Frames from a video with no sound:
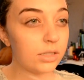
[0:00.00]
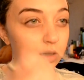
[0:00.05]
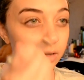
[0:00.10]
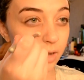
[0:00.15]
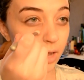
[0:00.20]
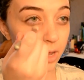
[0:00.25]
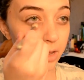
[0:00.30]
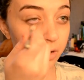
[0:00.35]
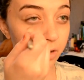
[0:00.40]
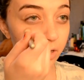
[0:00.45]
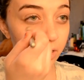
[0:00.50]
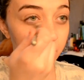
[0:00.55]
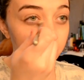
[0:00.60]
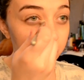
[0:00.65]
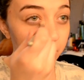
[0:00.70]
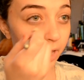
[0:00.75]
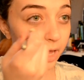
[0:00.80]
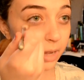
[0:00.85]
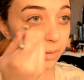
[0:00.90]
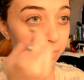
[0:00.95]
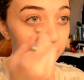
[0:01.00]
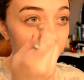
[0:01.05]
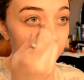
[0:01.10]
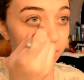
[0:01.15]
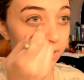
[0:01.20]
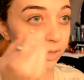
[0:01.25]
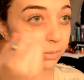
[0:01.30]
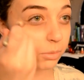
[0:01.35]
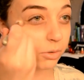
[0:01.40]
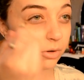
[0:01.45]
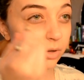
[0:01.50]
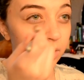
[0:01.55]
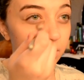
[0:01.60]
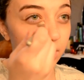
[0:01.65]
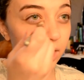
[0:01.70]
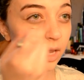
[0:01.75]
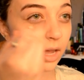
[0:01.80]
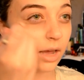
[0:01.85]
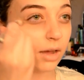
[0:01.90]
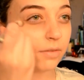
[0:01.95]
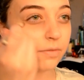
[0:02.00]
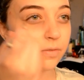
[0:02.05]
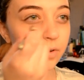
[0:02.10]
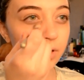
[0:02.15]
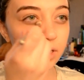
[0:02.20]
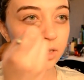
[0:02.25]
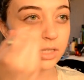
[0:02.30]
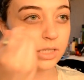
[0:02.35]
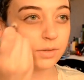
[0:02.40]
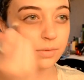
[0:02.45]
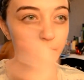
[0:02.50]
okay, you can apply it pretty liberally at first.